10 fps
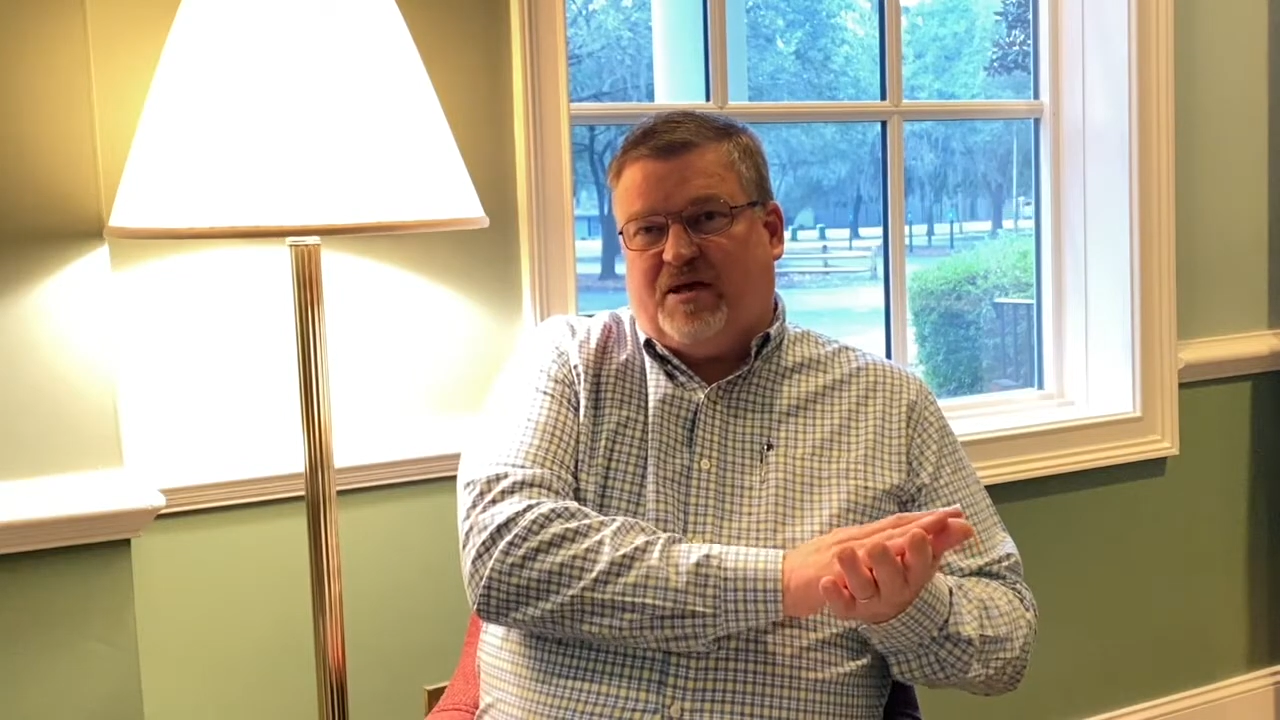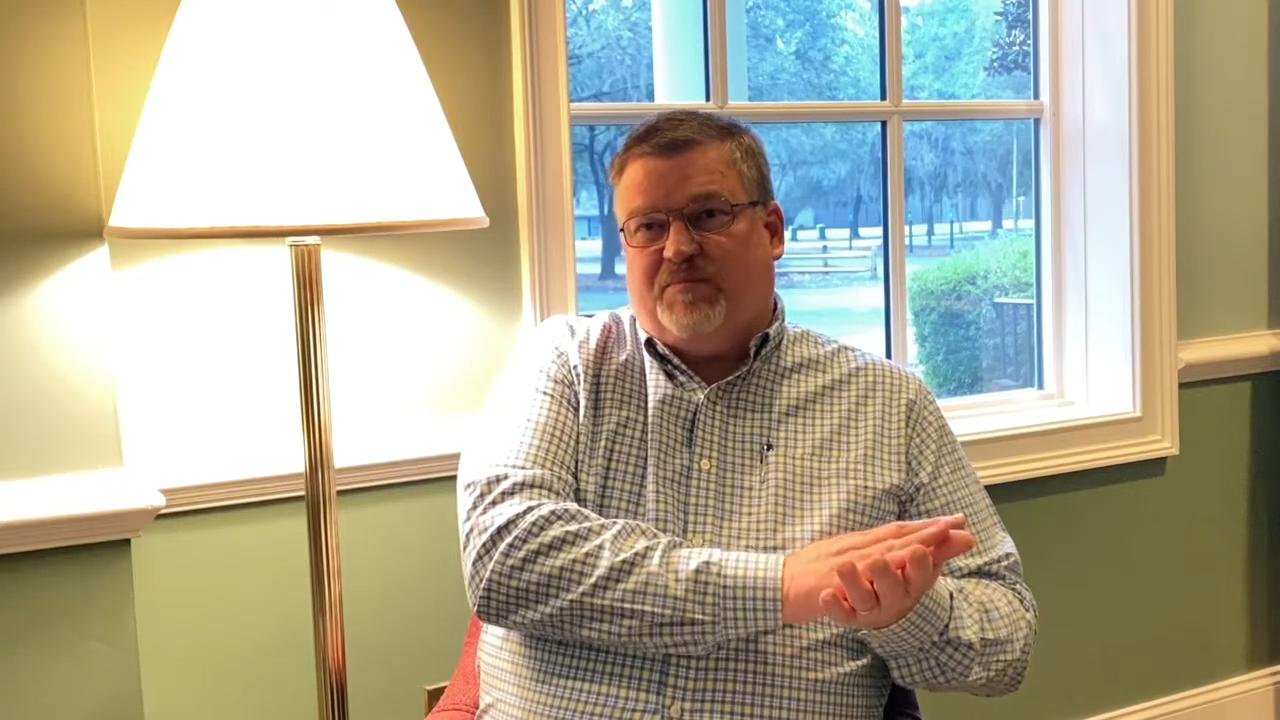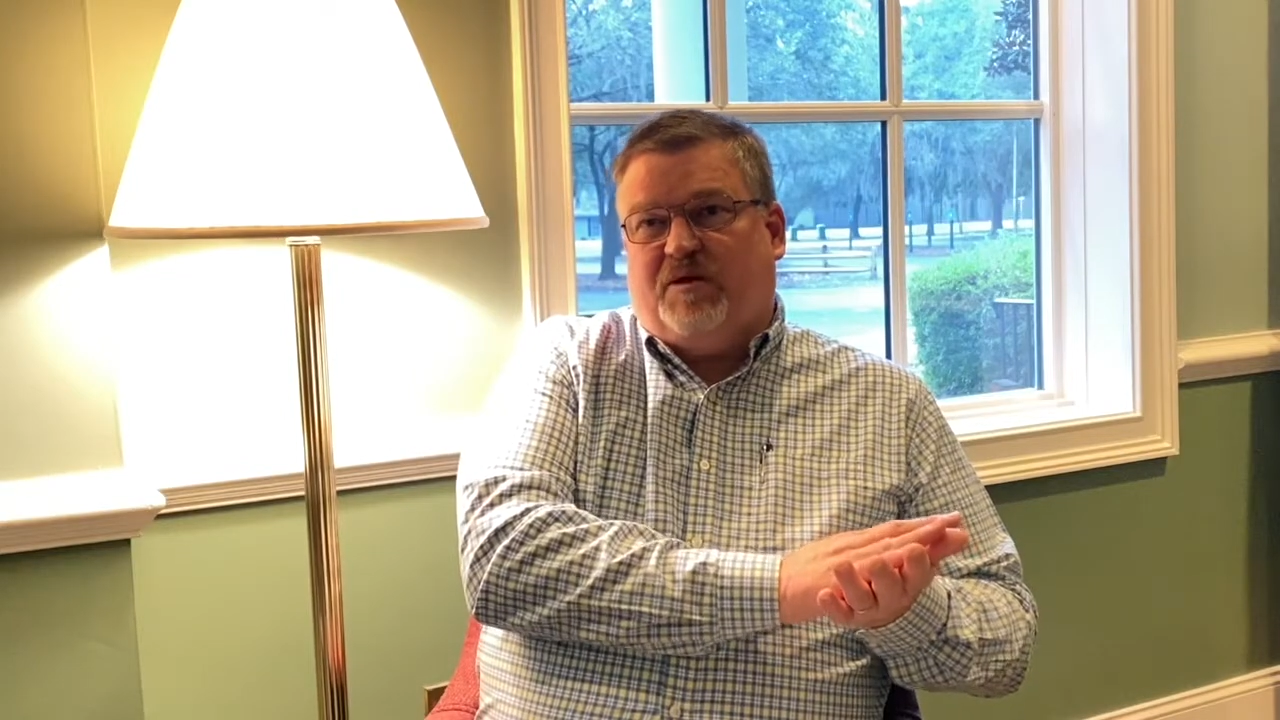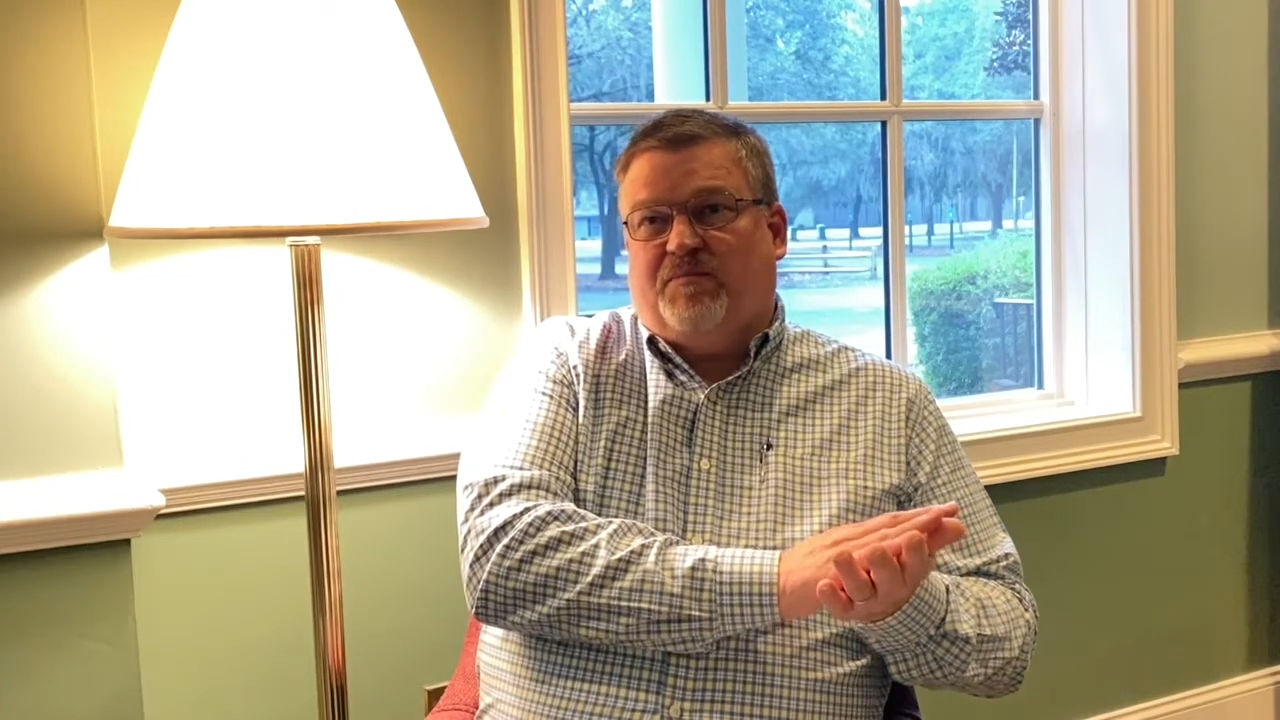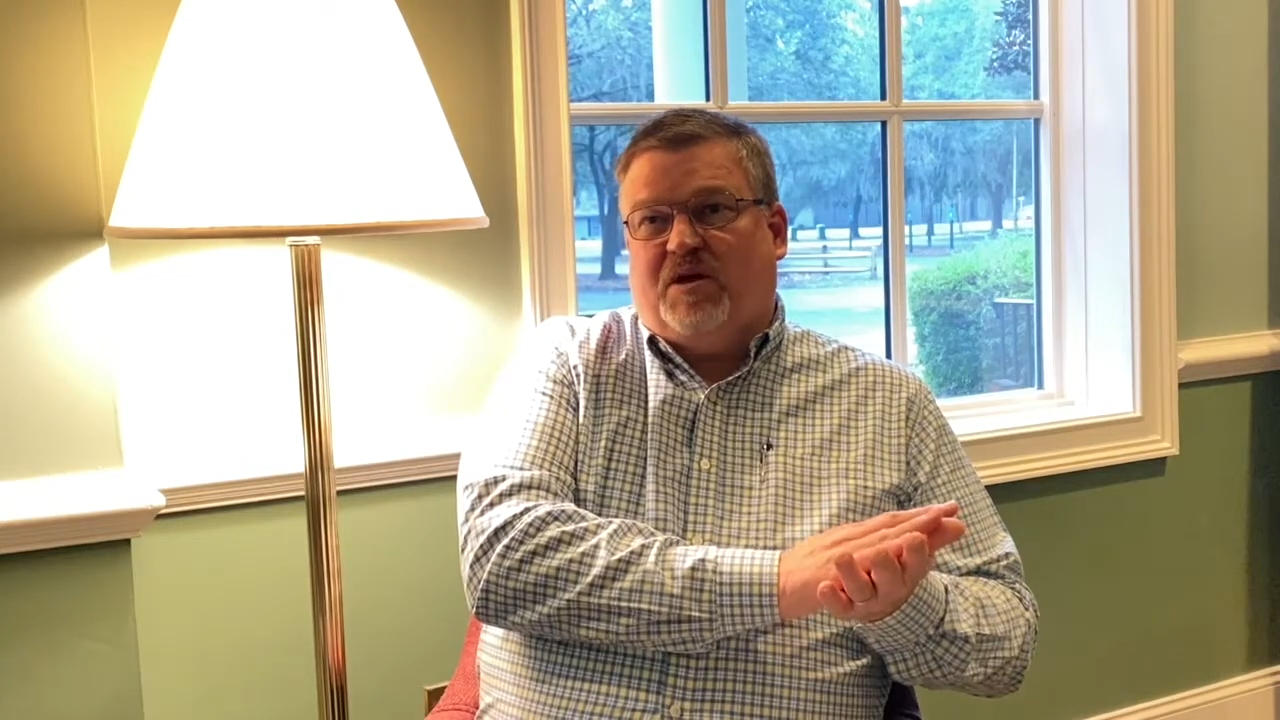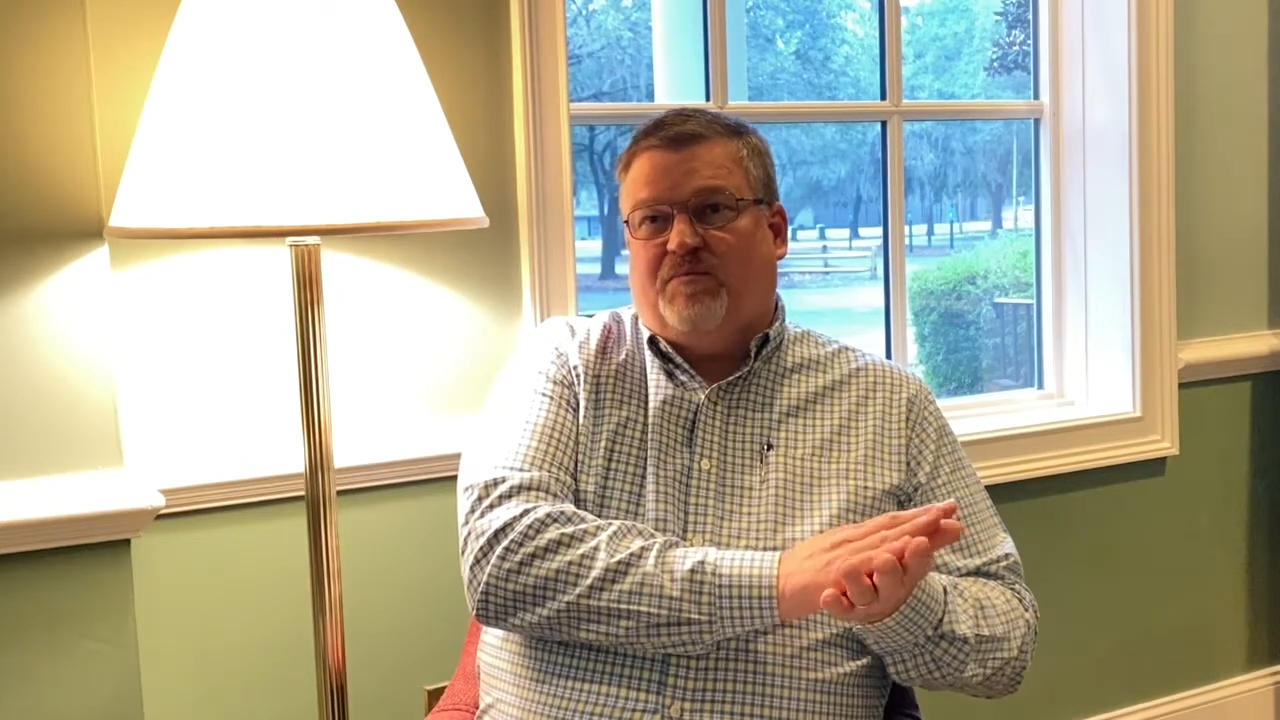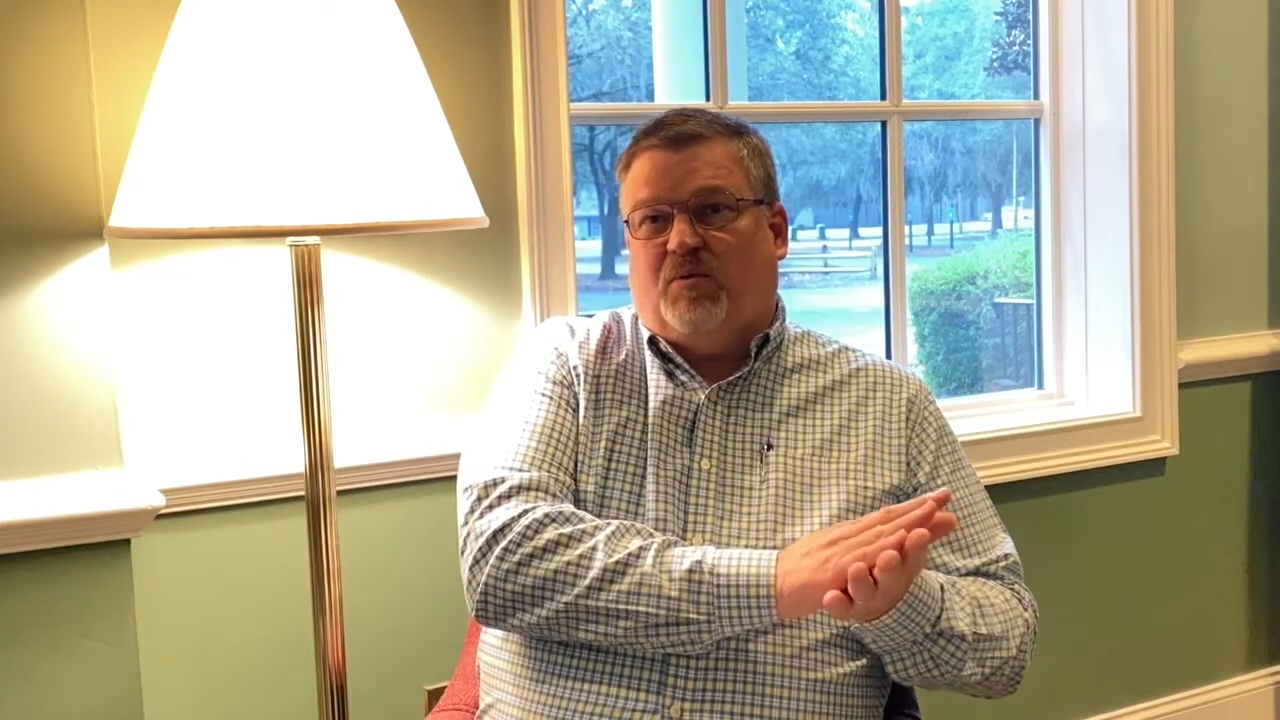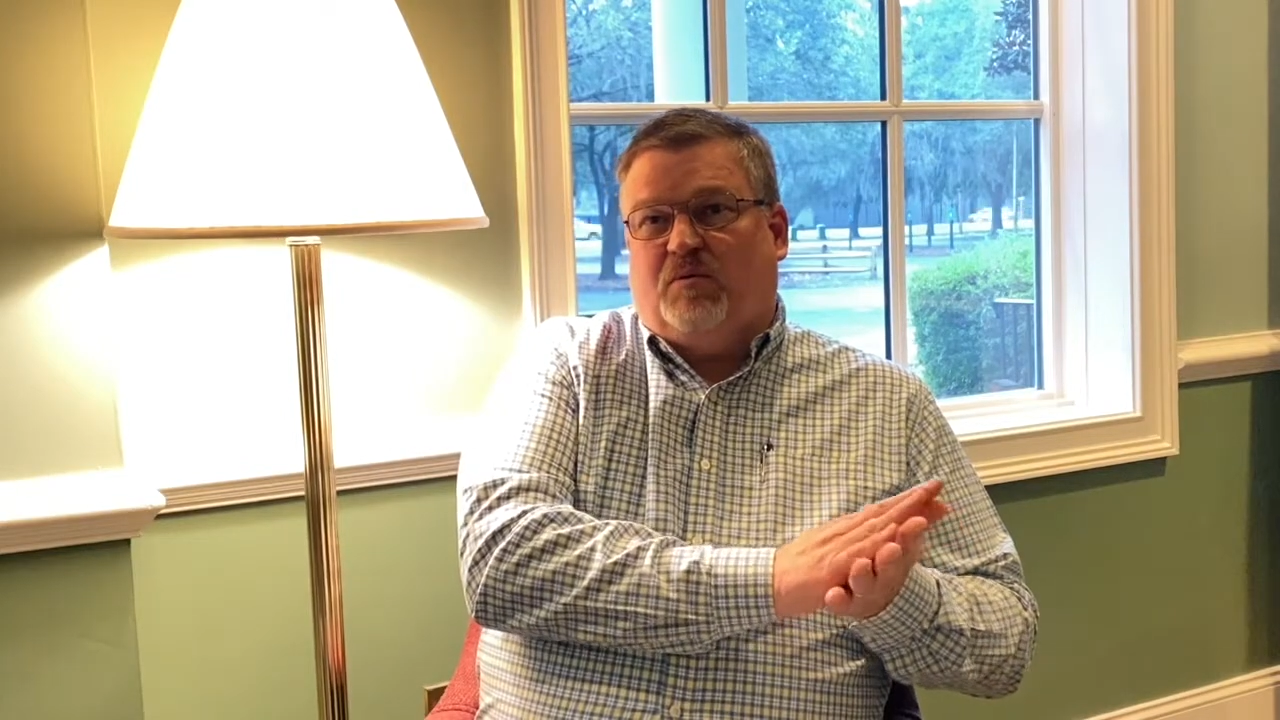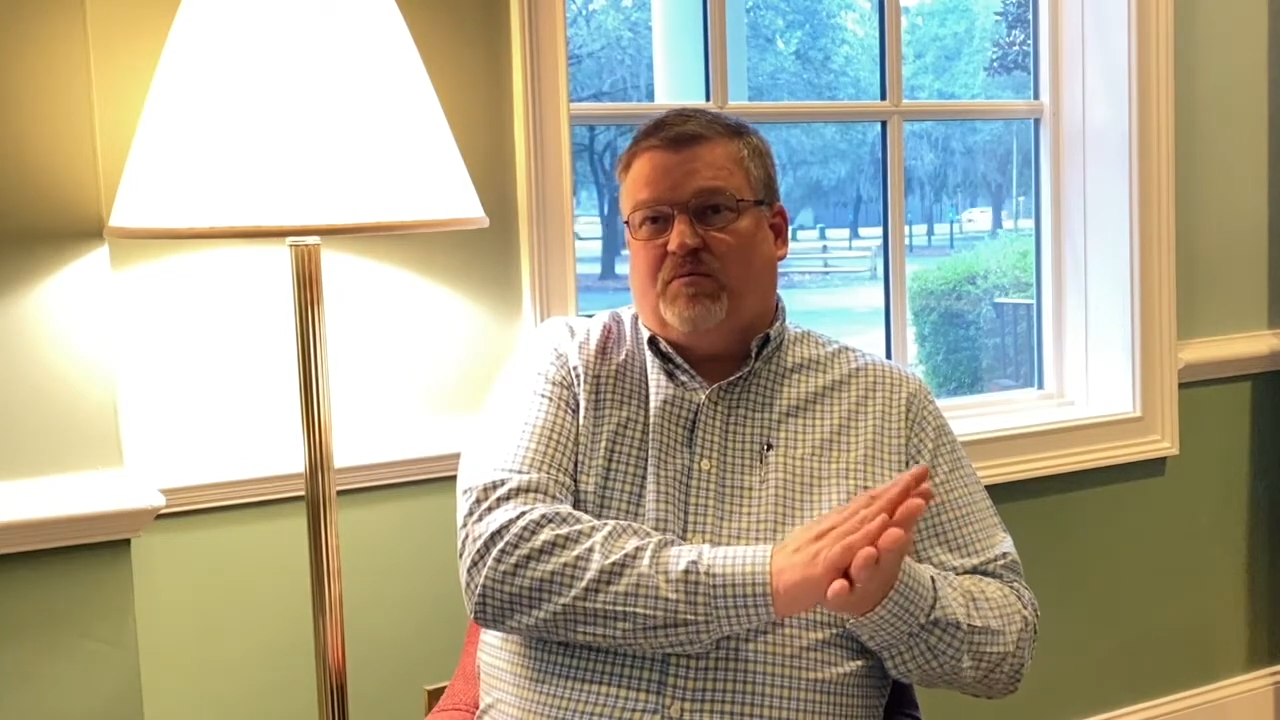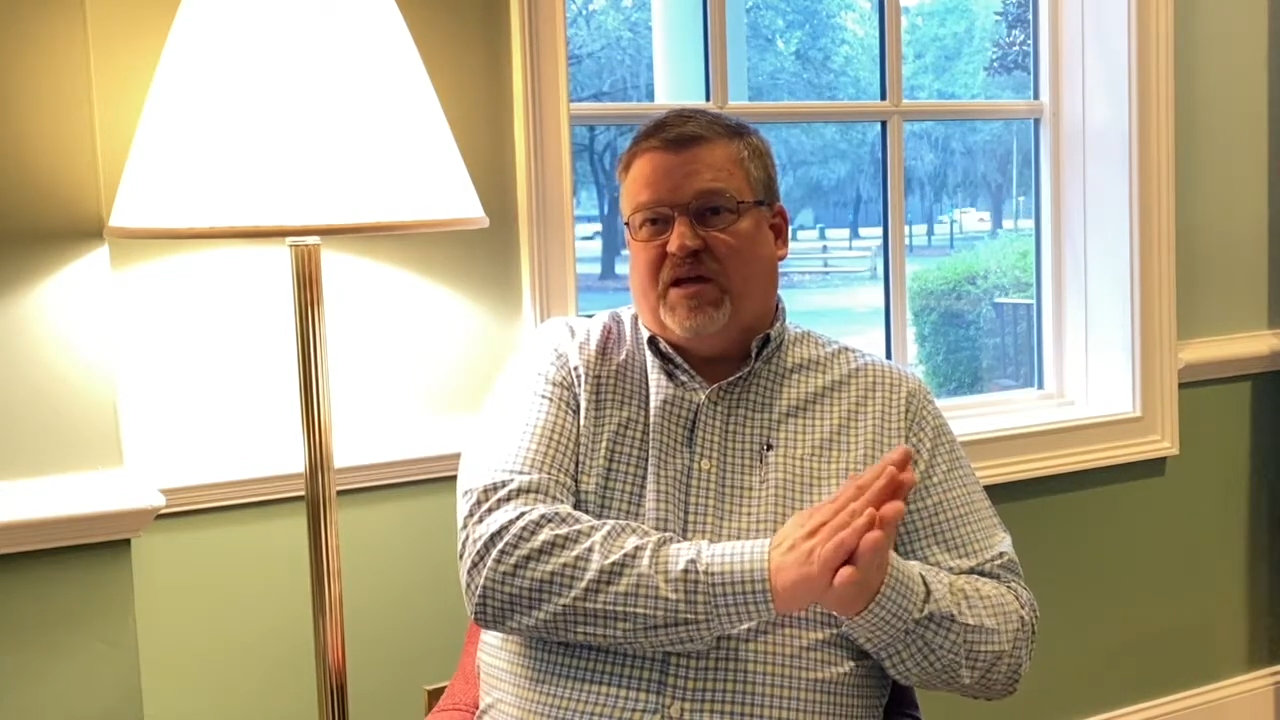keeping people